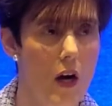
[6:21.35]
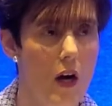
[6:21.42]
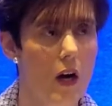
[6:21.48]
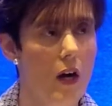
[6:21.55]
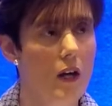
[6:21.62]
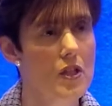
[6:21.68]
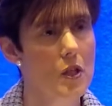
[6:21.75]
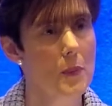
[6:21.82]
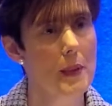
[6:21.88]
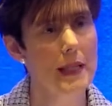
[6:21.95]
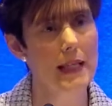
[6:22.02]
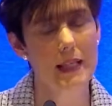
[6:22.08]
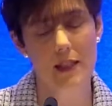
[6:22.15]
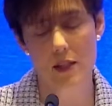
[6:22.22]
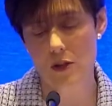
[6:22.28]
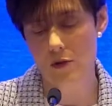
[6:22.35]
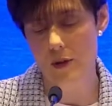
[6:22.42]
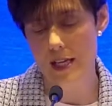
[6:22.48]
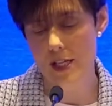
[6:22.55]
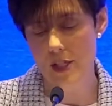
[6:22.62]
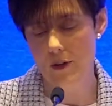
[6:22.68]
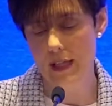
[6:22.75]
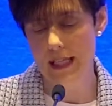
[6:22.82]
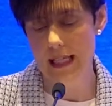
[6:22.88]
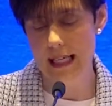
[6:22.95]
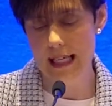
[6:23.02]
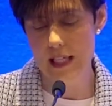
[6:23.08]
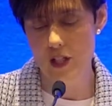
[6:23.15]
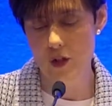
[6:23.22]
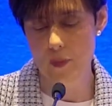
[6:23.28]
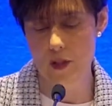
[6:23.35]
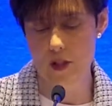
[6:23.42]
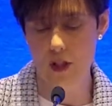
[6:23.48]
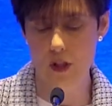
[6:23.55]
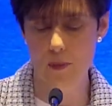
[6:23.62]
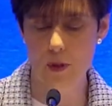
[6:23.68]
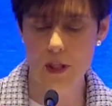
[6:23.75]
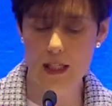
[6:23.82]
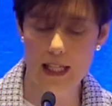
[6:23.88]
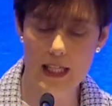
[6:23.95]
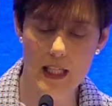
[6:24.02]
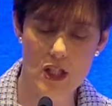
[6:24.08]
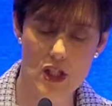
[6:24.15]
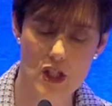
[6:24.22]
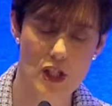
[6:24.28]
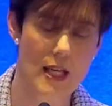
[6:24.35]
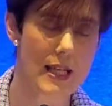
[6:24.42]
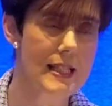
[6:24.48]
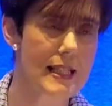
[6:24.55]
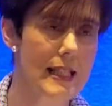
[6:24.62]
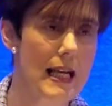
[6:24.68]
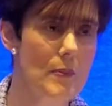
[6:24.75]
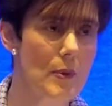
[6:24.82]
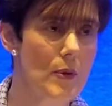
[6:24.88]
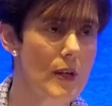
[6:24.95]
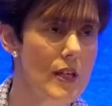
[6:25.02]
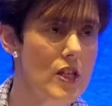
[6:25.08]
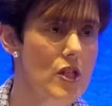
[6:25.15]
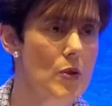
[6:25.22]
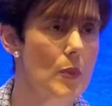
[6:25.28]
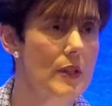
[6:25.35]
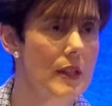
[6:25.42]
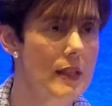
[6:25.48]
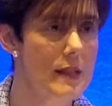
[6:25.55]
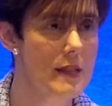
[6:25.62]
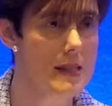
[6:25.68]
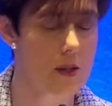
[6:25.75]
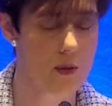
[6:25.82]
underpinning greater engagement, communication and collaboration within the school